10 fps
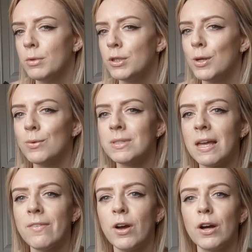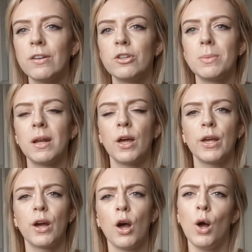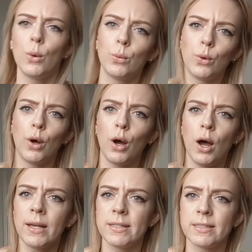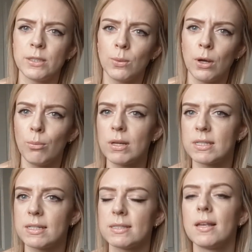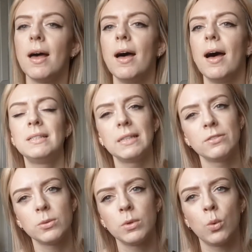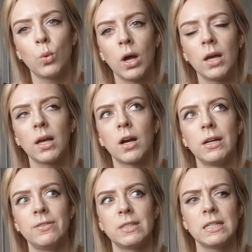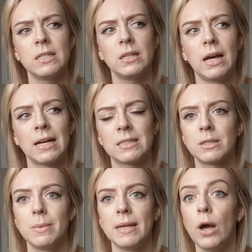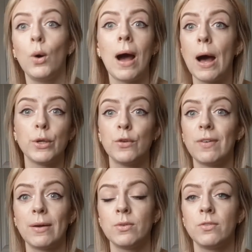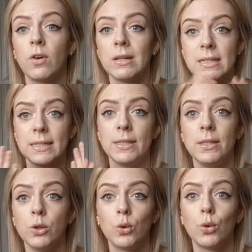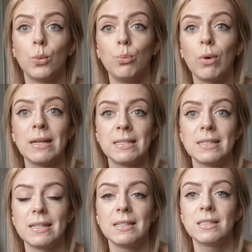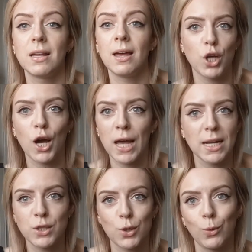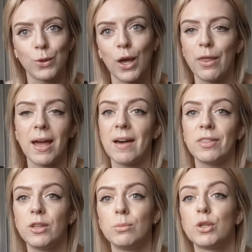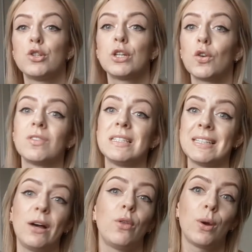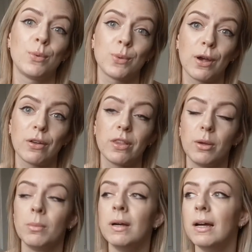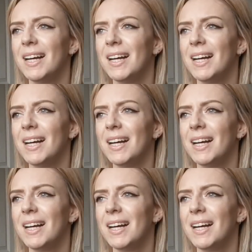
So no one's ever kind of just been like, oh, I can see you're wearing braces. I did have someone at work kind of ask me, oh, how are you finding your braces? I hadn't told her that I had them, so she could obviously tell that I was wearing them.